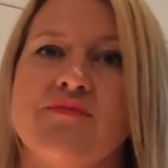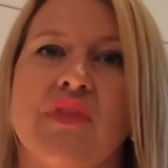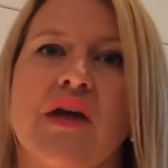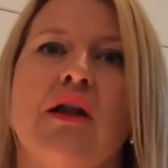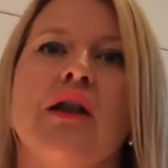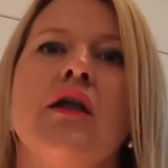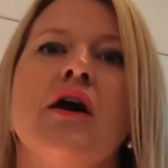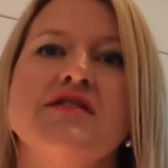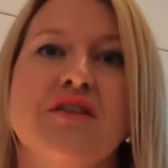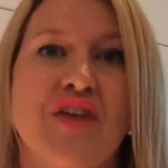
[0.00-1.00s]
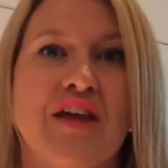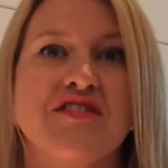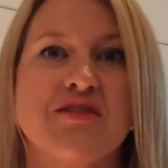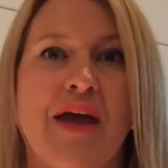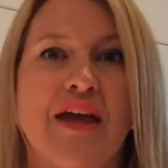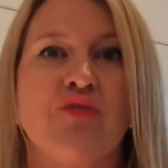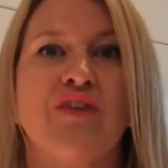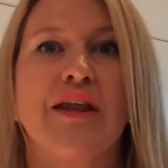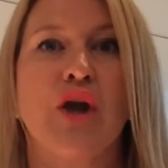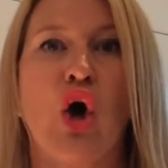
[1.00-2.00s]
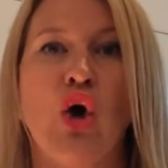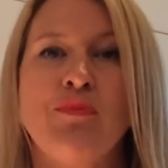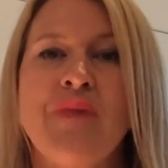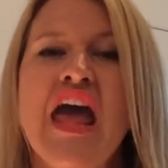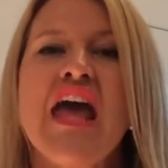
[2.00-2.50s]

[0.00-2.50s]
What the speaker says: There are lots of things to make you feel at home,